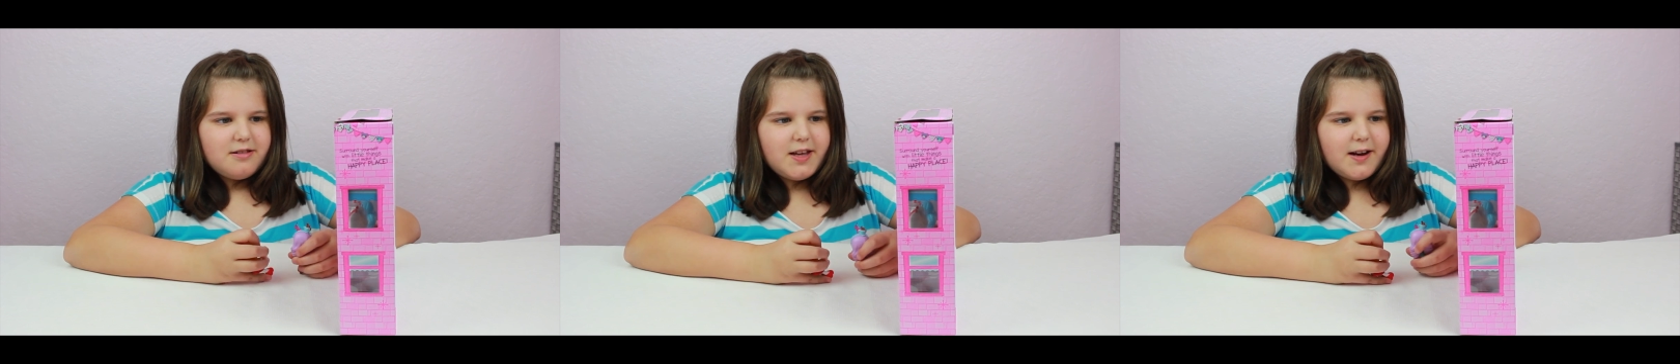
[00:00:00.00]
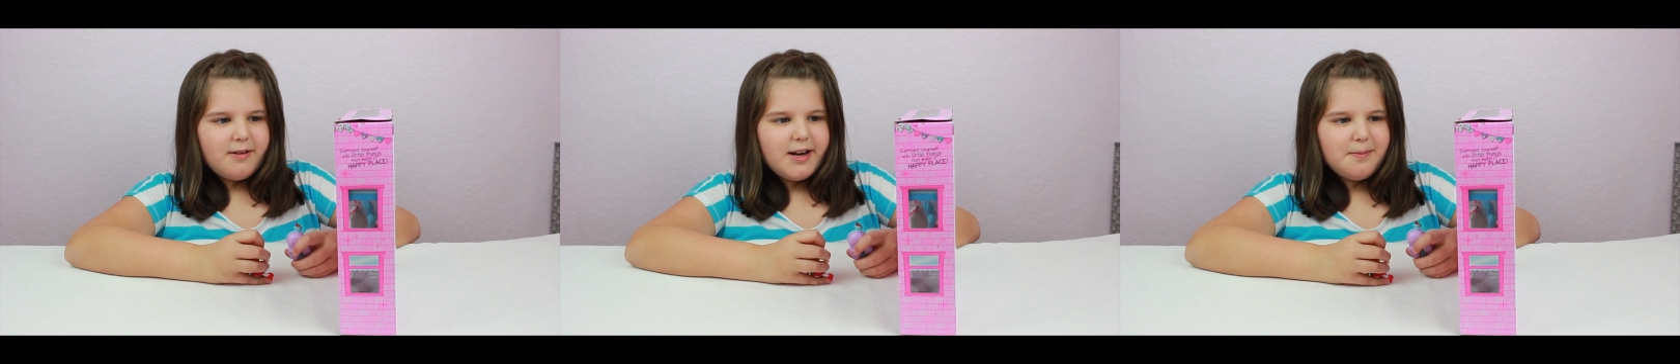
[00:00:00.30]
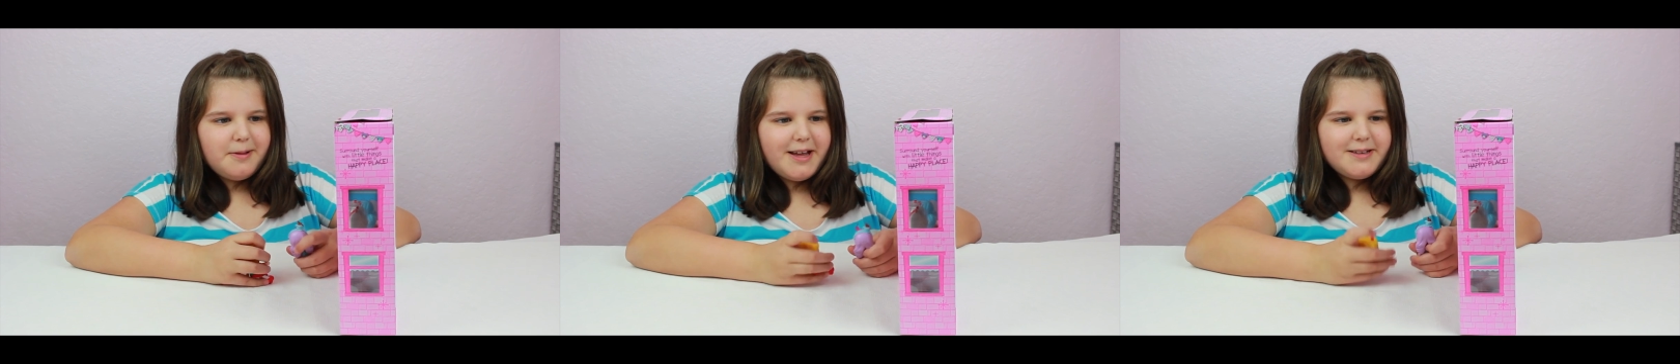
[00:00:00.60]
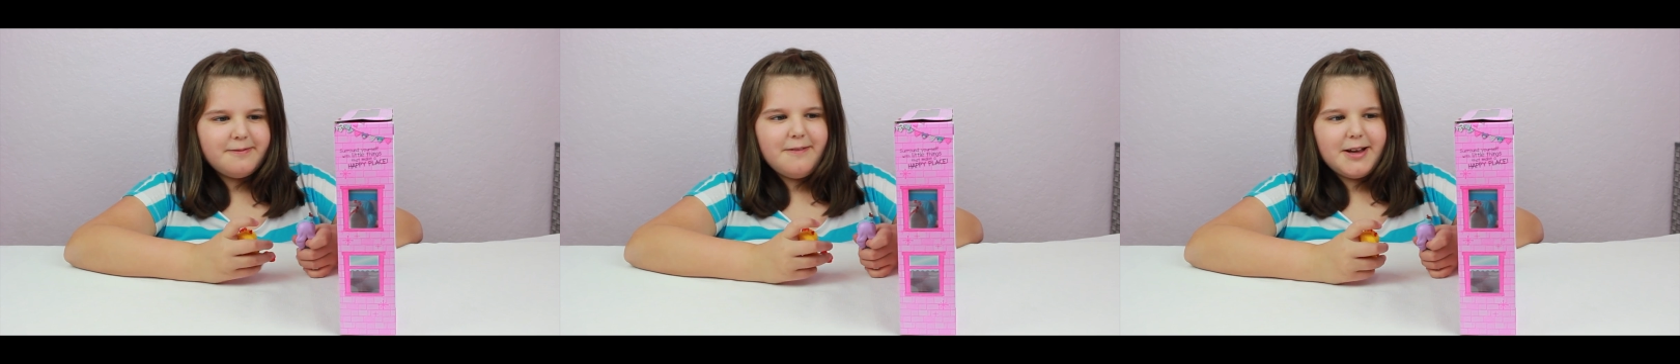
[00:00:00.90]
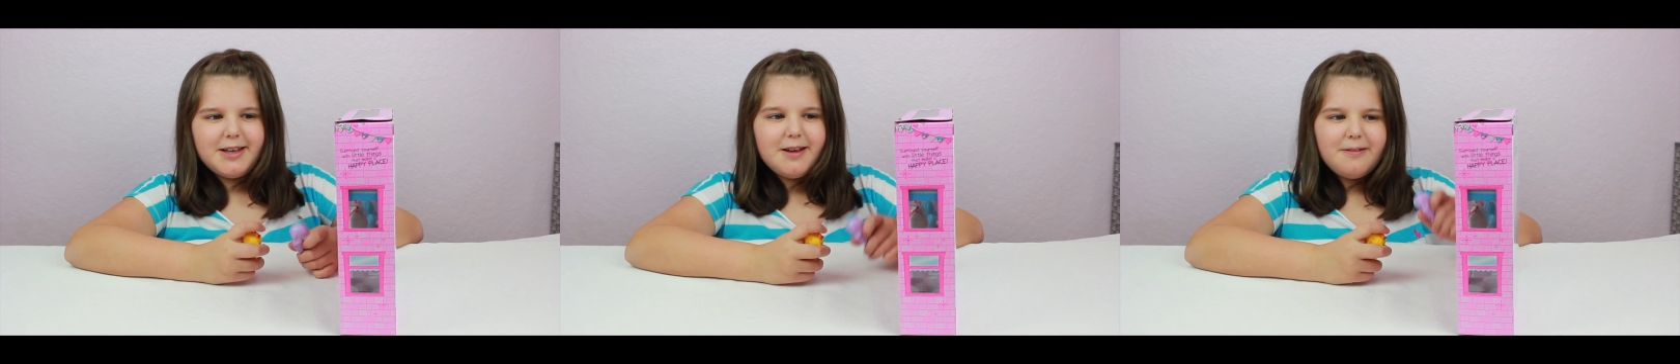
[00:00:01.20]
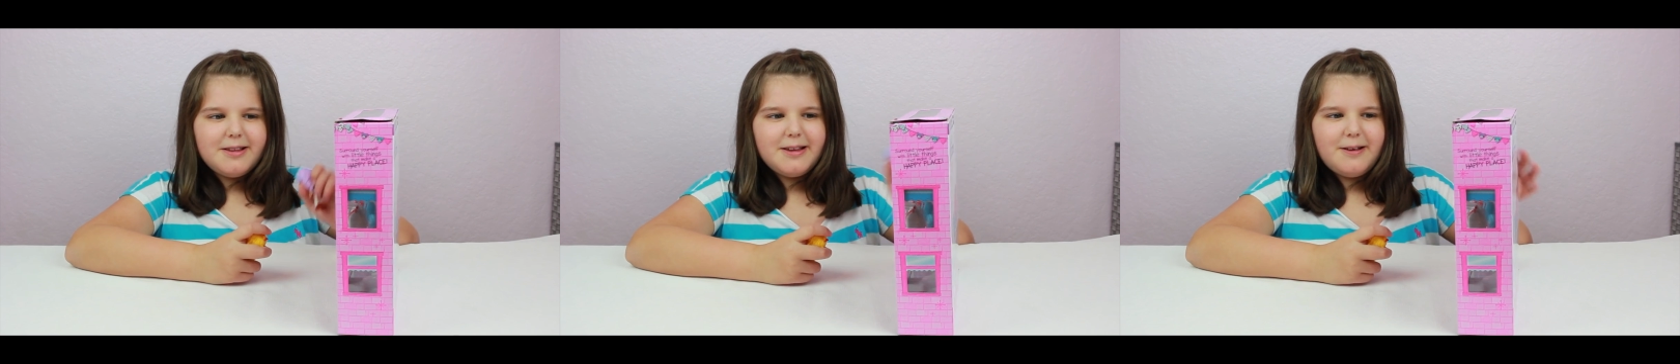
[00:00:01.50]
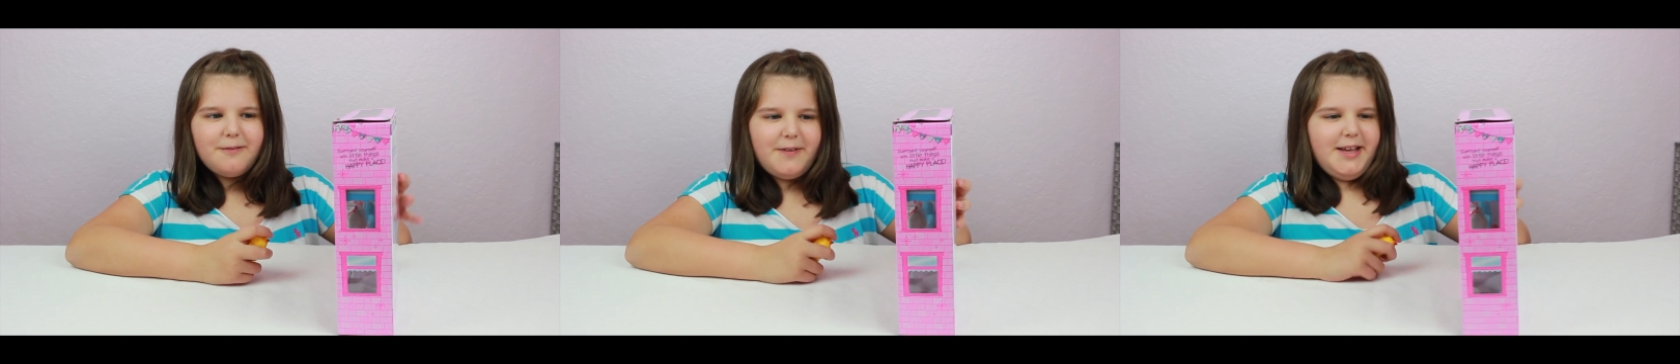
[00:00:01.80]
Decorate your place with a cute
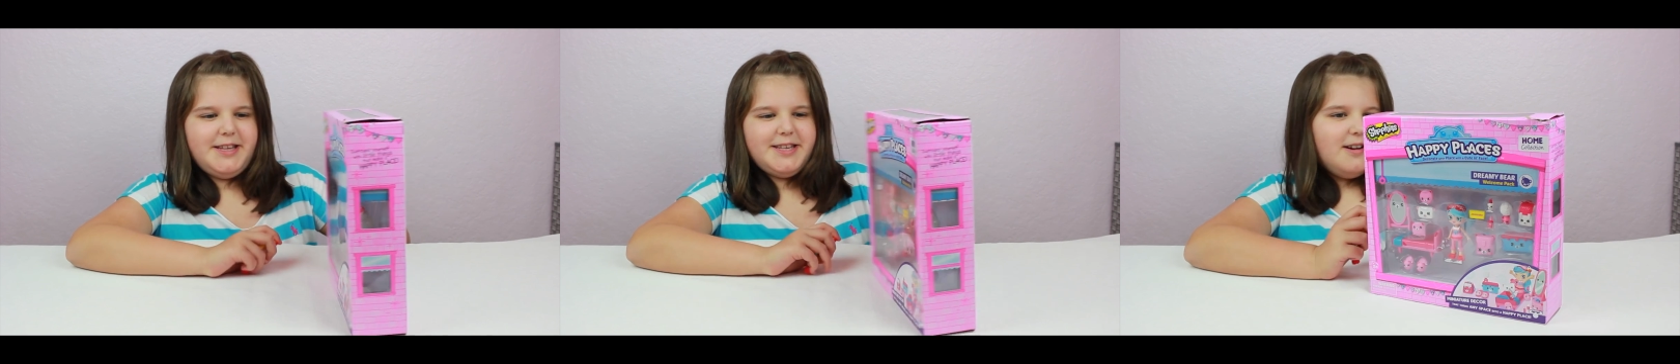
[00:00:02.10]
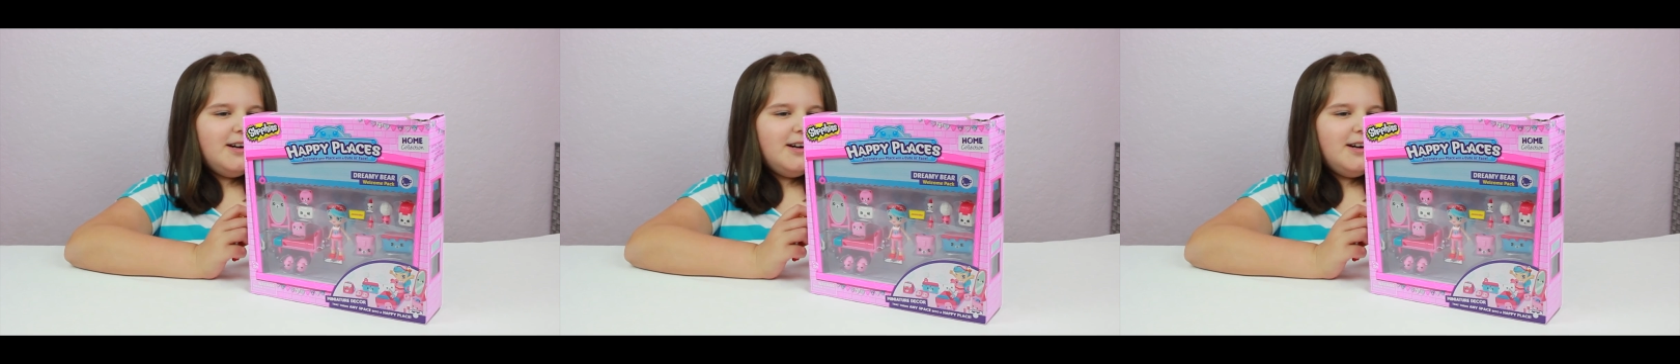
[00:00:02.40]
little face.